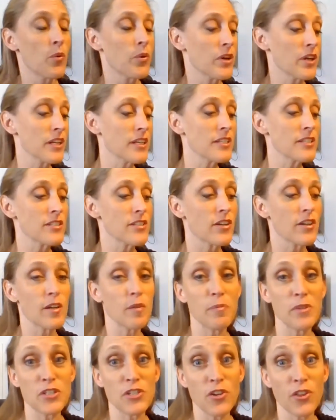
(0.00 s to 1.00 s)
we're going to
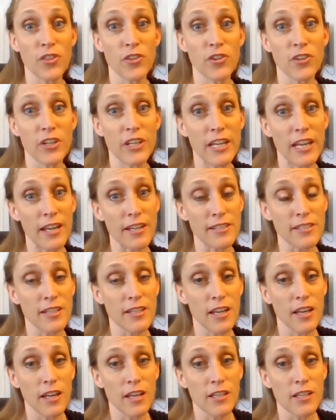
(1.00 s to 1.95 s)
start on measure 38.